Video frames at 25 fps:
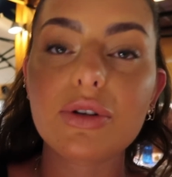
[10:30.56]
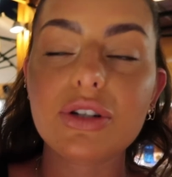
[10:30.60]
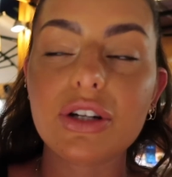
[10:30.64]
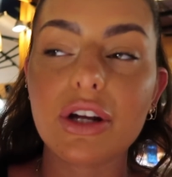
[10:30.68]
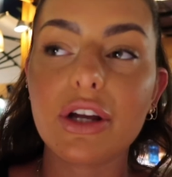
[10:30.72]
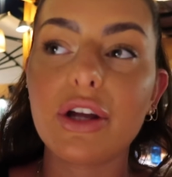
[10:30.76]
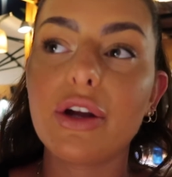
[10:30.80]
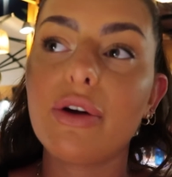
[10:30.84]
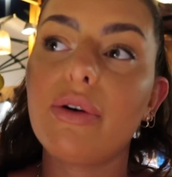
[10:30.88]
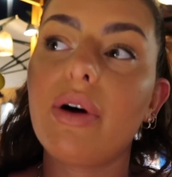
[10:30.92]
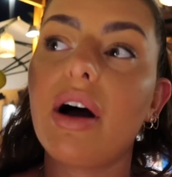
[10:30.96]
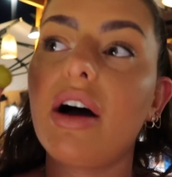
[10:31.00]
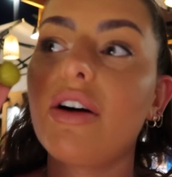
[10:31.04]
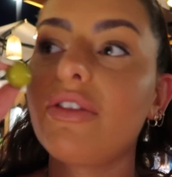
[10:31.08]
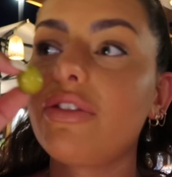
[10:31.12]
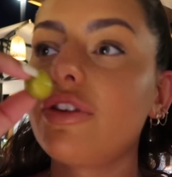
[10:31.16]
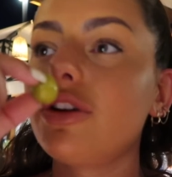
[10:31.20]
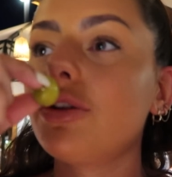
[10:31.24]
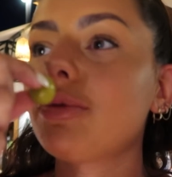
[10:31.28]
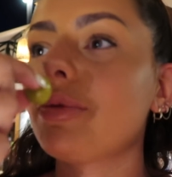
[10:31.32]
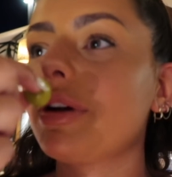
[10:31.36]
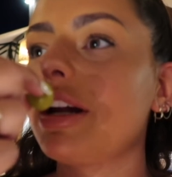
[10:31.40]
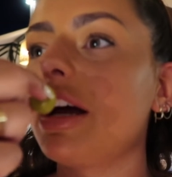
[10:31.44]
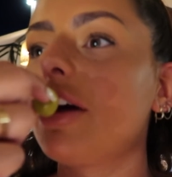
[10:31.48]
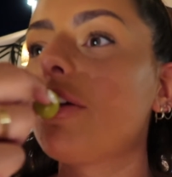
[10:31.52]
will show you after
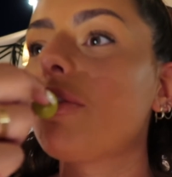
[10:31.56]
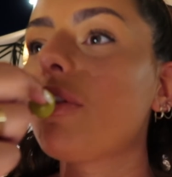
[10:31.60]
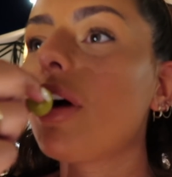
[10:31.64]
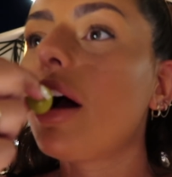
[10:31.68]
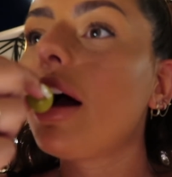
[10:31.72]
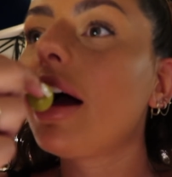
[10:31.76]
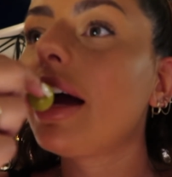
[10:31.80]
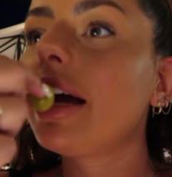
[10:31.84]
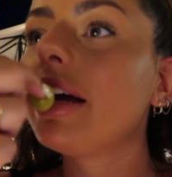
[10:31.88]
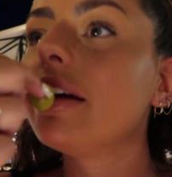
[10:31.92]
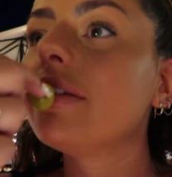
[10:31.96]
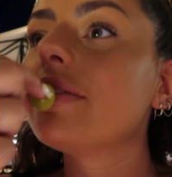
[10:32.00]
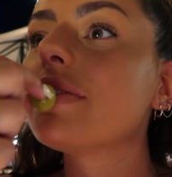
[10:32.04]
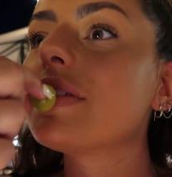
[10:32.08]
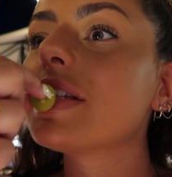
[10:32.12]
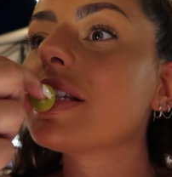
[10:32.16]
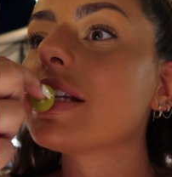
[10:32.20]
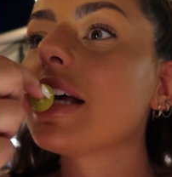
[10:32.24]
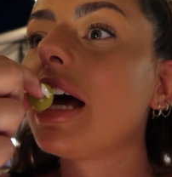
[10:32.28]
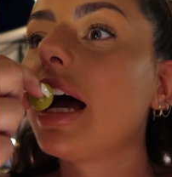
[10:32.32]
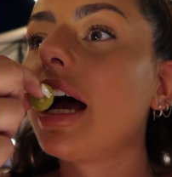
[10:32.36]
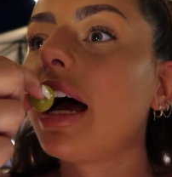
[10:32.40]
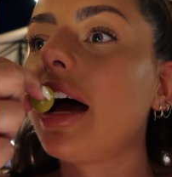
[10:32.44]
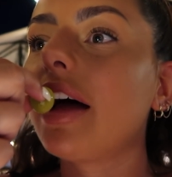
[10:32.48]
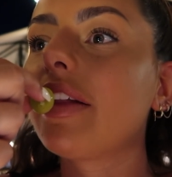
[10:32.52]
when it arrives,
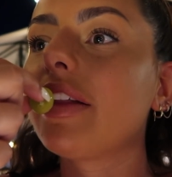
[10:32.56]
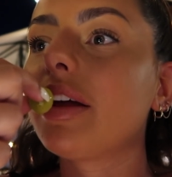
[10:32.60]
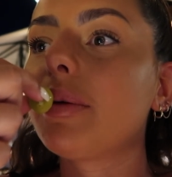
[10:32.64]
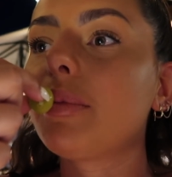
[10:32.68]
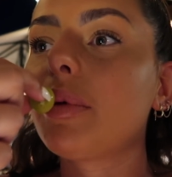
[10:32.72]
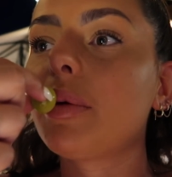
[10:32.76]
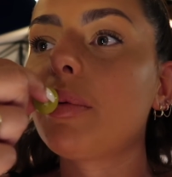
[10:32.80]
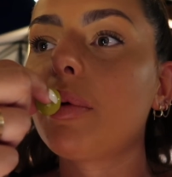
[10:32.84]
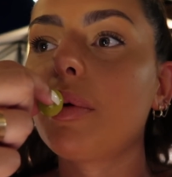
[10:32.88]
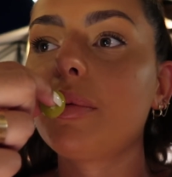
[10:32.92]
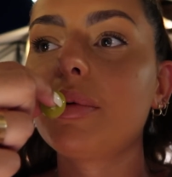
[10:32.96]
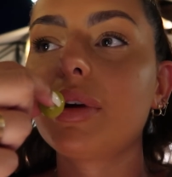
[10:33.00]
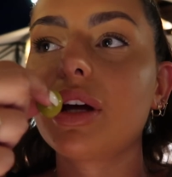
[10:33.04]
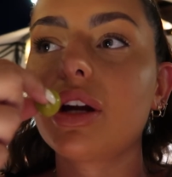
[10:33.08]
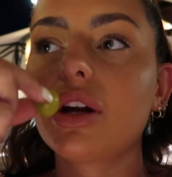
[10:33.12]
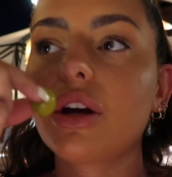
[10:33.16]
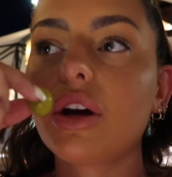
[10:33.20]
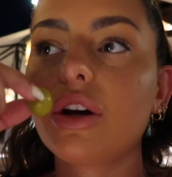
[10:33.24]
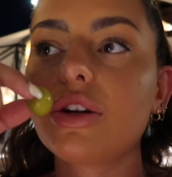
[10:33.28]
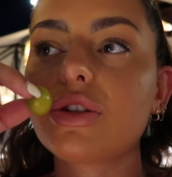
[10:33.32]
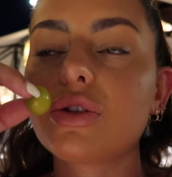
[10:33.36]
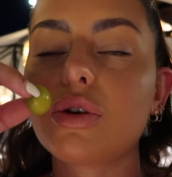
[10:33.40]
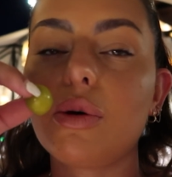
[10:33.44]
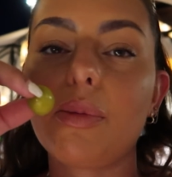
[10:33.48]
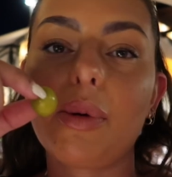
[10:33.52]
and then we're probably gonna
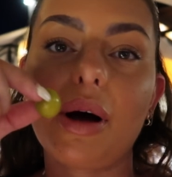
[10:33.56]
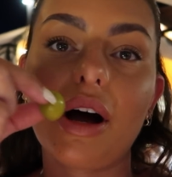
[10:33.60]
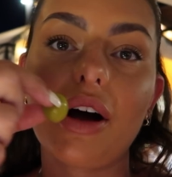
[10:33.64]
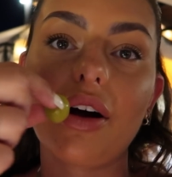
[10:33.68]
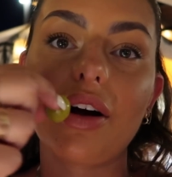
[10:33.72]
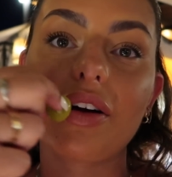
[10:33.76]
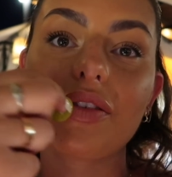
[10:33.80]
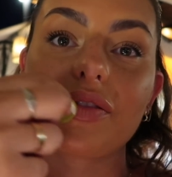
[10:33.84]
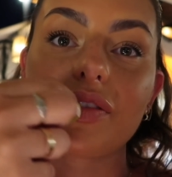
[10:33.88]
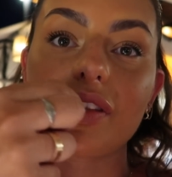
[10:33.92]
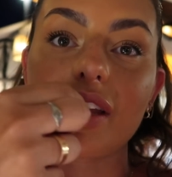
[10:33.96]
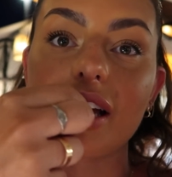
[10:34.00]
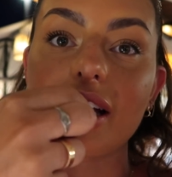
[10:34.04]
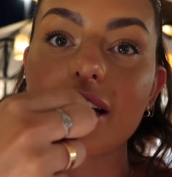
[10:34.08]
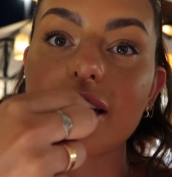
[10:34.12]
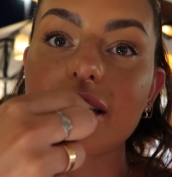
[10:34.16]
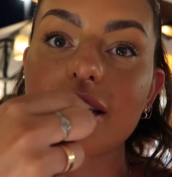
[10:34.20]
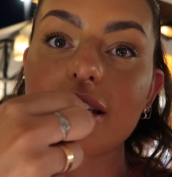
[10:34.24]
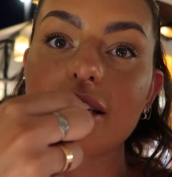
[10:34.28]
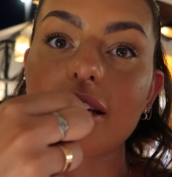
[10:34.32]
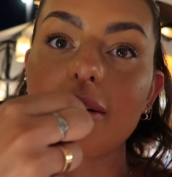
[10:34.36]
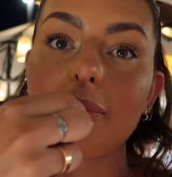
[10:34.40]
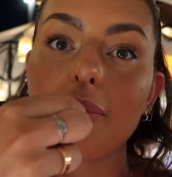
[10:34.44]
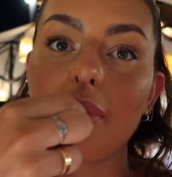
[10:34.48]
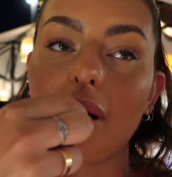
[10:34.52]
go to a bar for this.
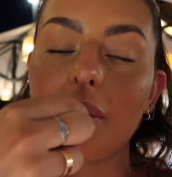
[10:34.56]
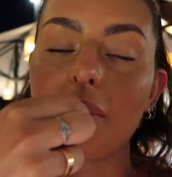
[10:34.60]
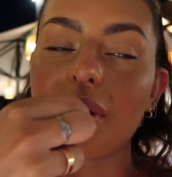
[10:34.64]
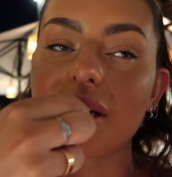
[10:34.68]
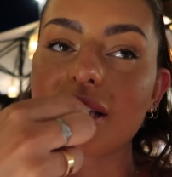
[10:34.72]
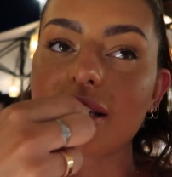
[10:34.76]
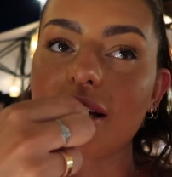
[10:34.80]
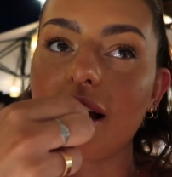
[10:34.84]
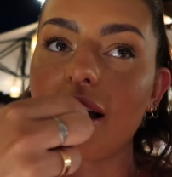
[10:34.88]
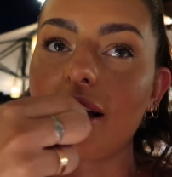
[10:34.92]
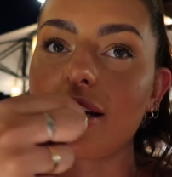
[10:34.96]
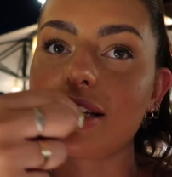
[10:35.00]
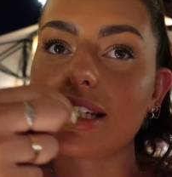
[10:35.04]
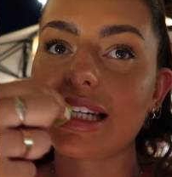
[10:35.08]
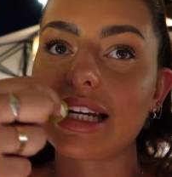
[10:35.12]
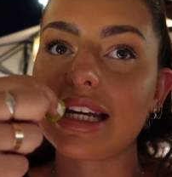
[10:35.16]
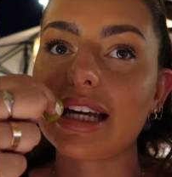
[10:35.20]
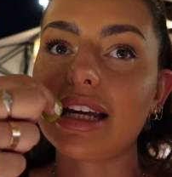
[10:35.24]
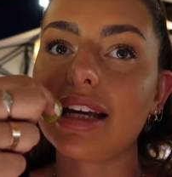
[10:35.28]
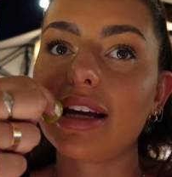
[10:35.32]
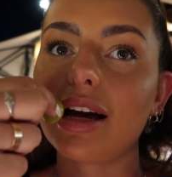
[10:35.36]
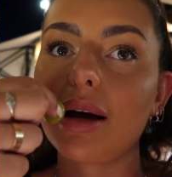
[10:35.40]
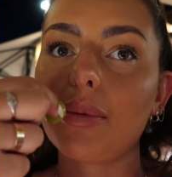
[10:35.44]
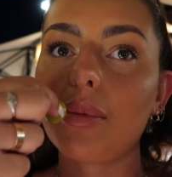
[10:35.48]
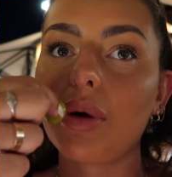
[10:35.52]
I'm excited to
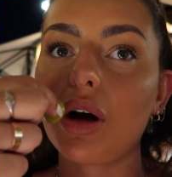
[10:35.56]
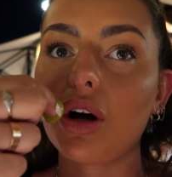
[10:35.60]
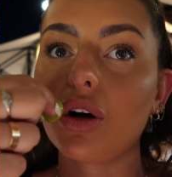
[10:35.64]
eat.